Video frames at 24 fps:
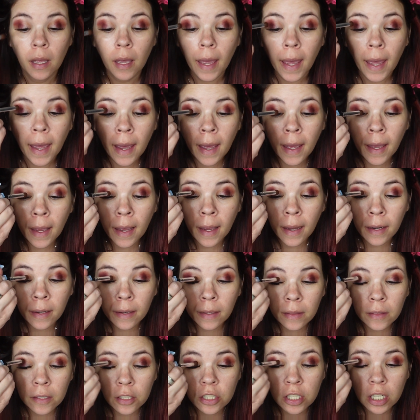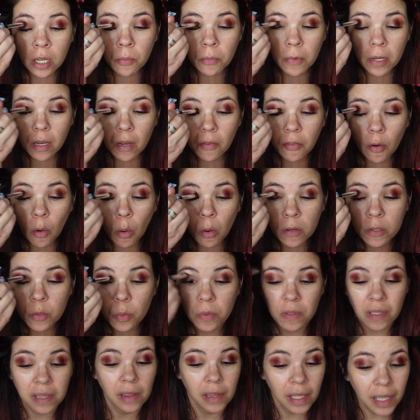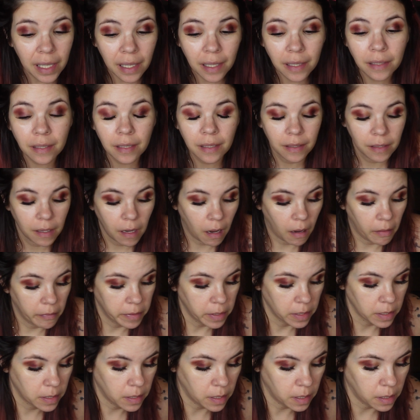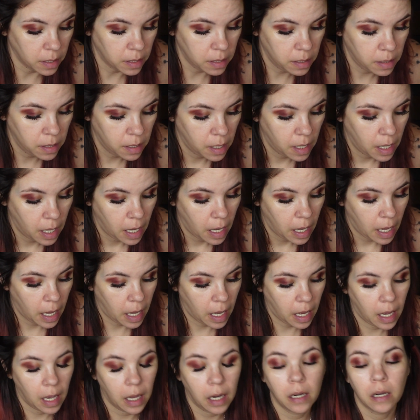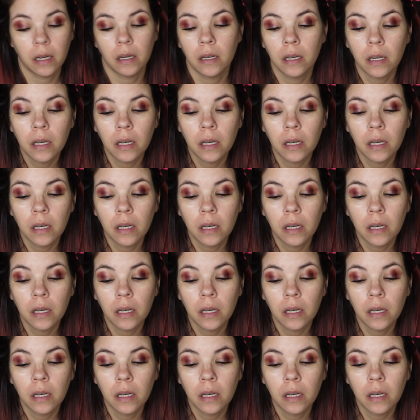And the chimney, of course, was lit, obviously, and